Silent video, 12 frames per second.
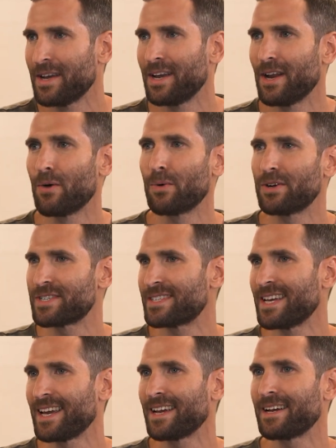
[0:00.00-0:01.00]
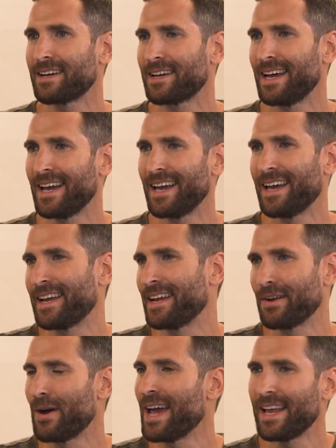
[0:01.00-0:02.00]
We're seeing
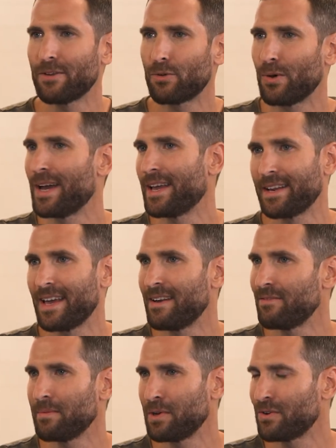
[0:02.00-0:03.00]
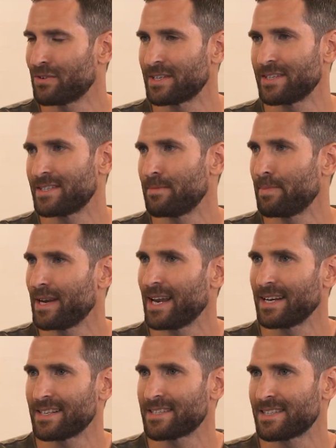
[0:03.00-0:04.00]
end-to-end NVMe over TCP
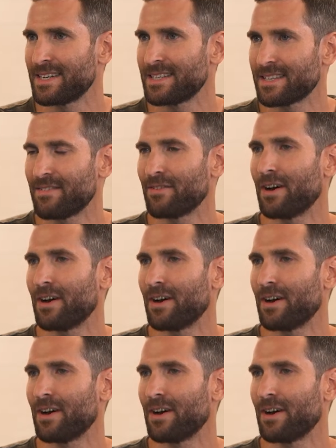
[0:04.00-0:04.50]
latencies of